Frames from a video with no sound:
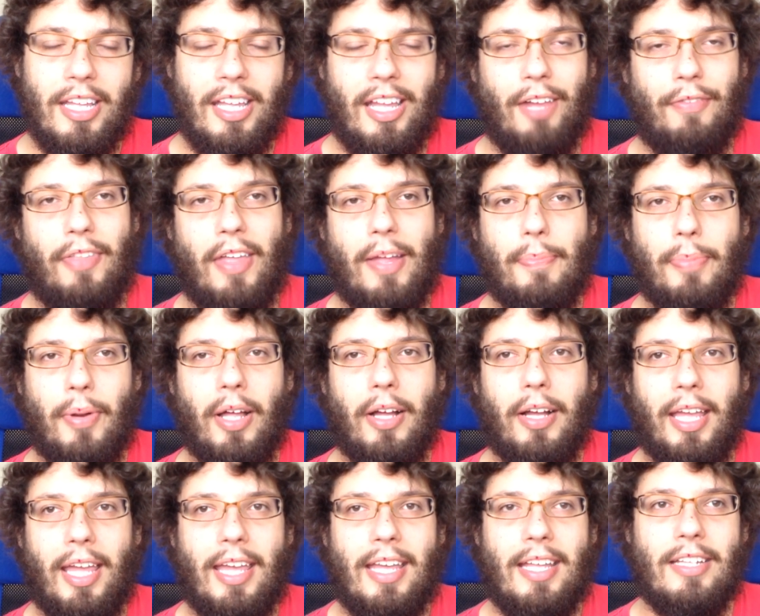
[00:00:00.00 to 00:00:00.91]
If they
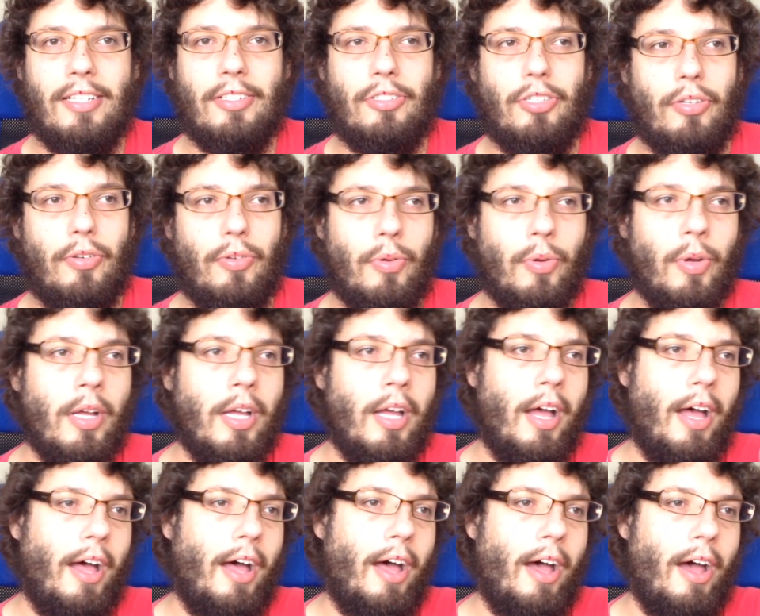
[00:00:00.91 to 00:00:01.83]
plug into
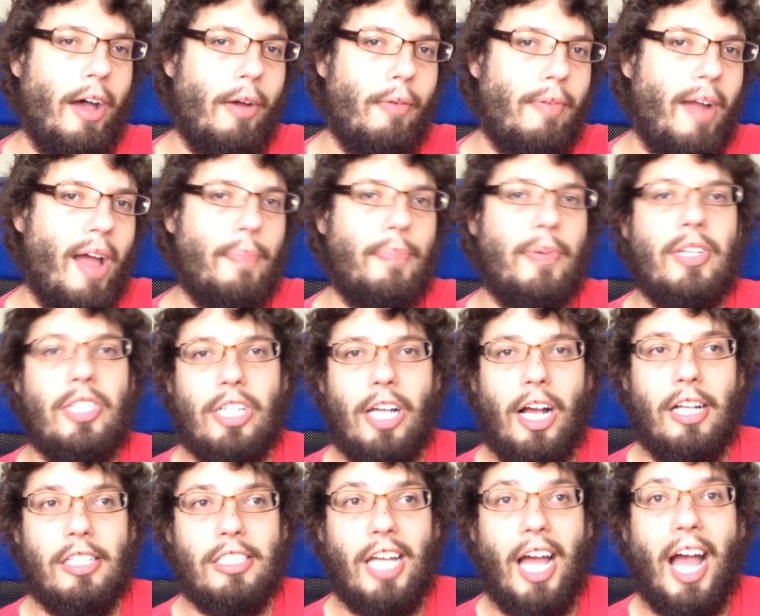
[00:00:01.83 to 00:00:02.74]
a rapid
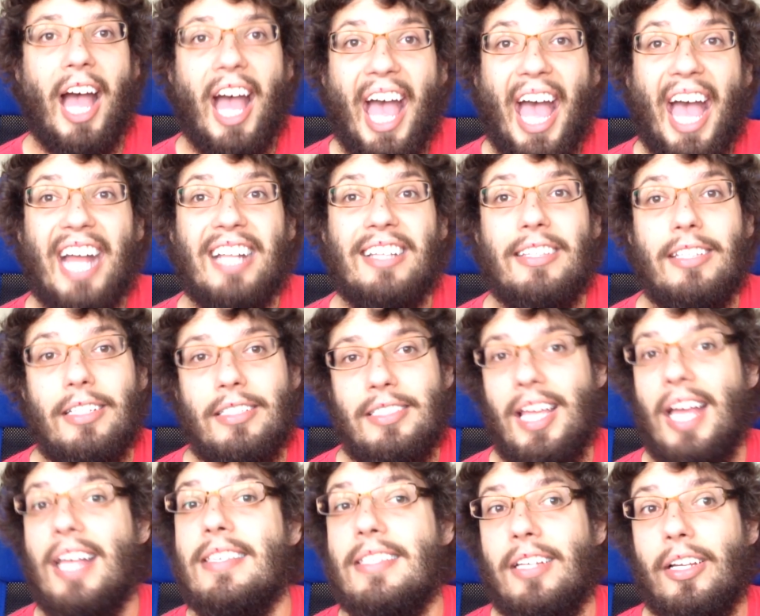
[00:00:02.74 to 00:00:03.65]
charger and the
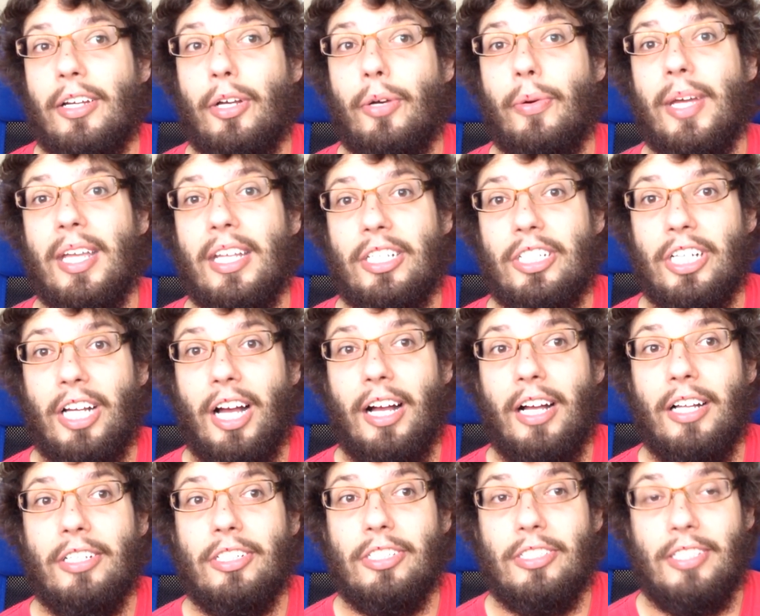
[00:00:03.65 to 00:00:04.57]
Tesla quick
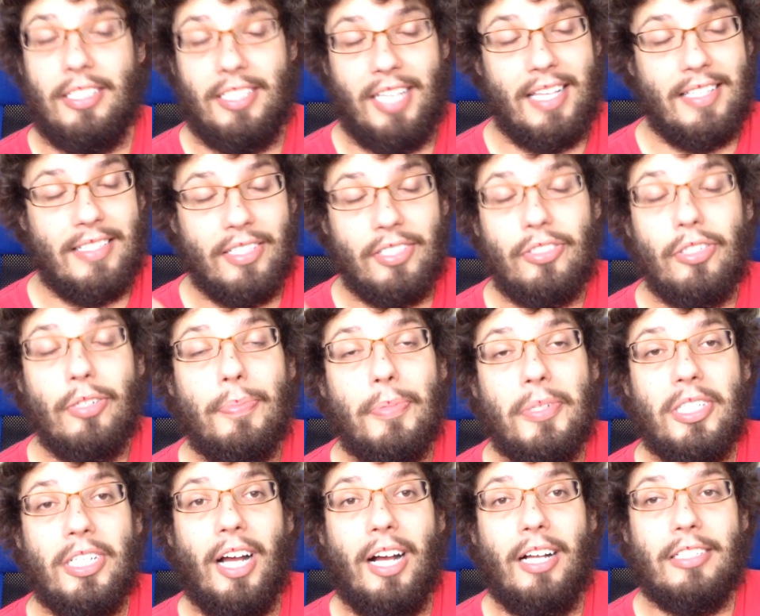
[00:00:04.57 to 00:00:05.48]
charge, the Tesla
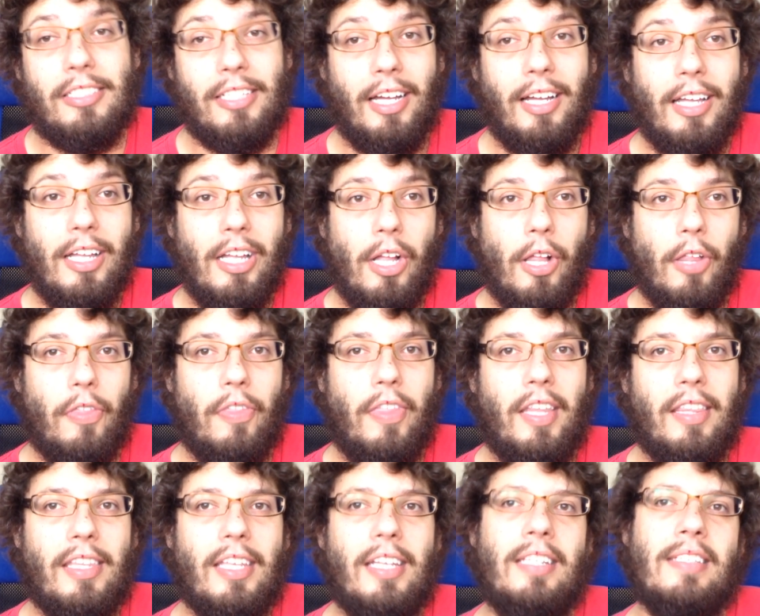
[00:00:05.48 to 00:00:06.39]
supercharger,
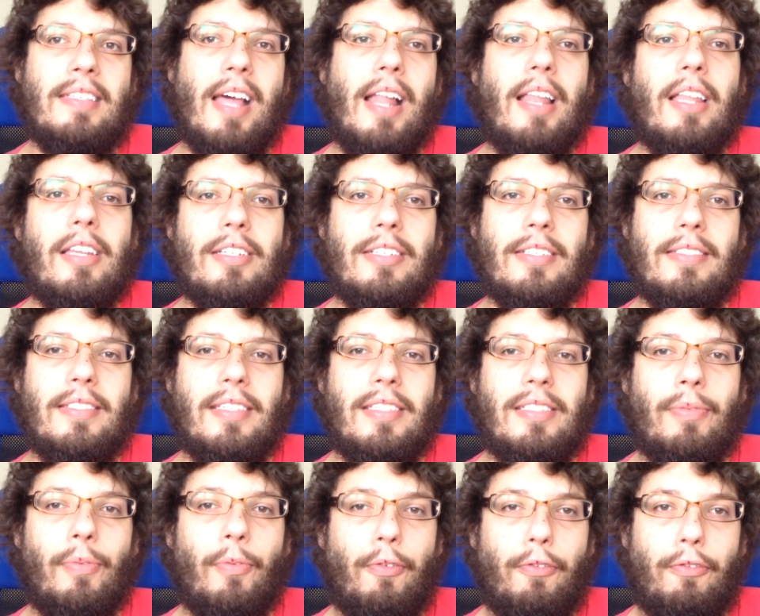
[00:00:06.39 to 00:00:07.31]
then the intelligent
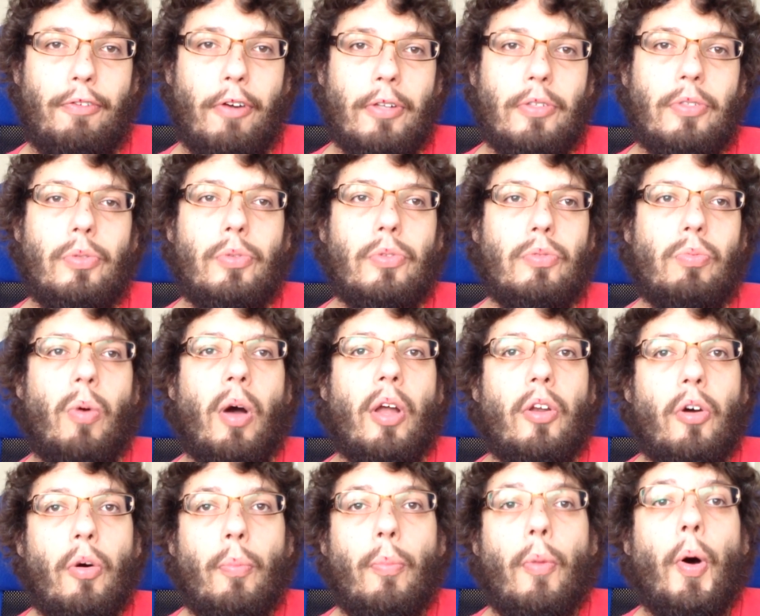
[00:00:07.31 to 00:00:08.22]
system throttles
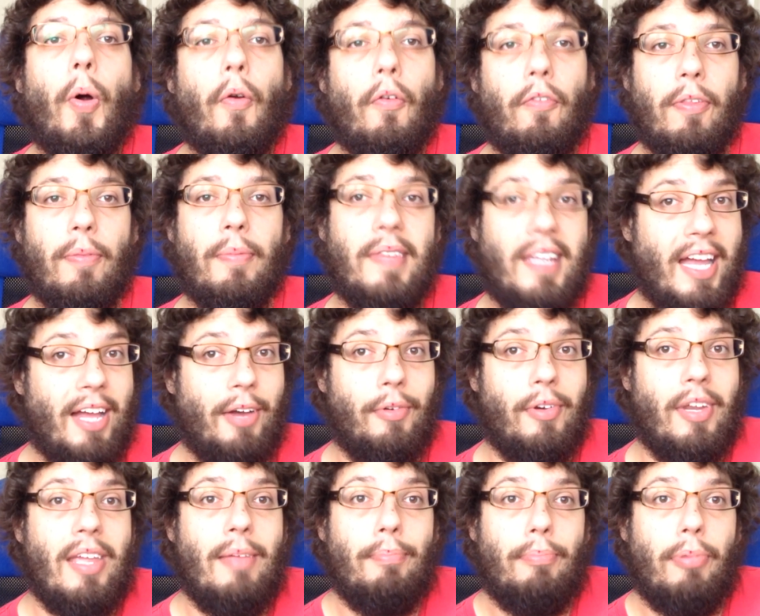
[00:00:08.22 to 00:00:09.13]
one or more of them
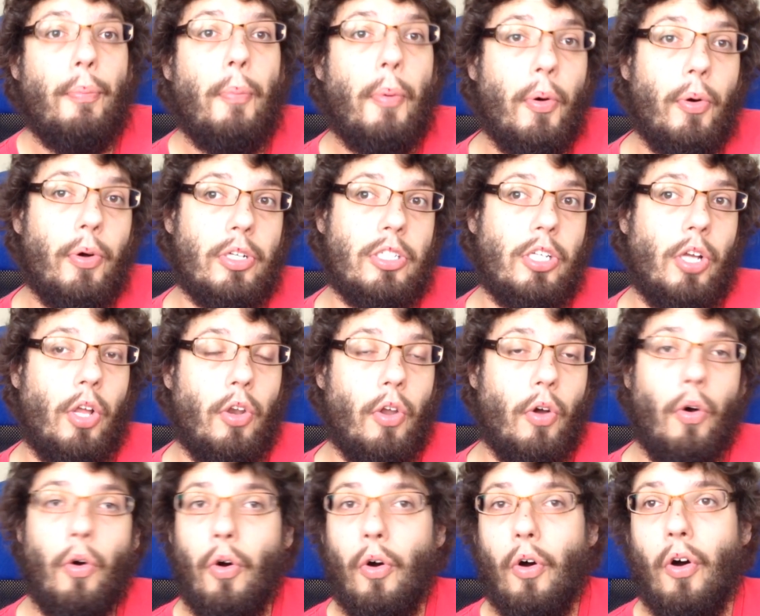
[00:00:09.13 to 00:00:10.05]
down in proportion,
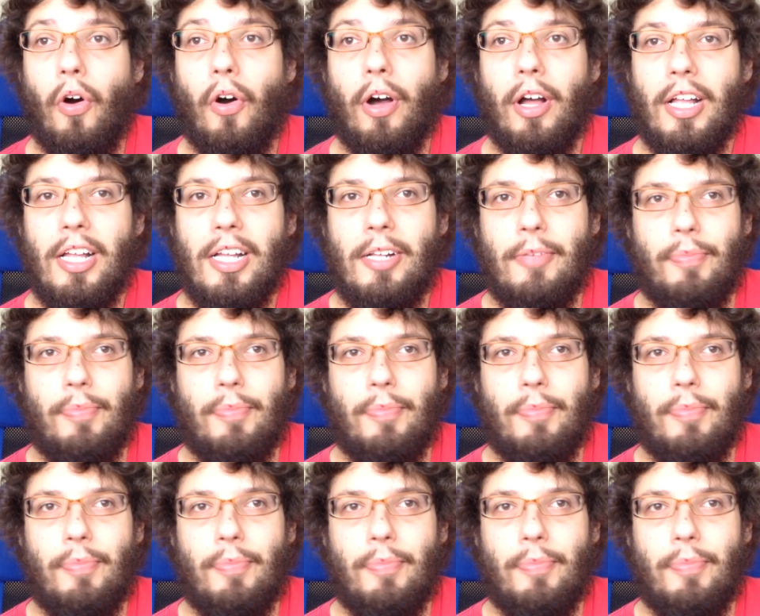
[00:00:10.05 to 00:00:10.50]
or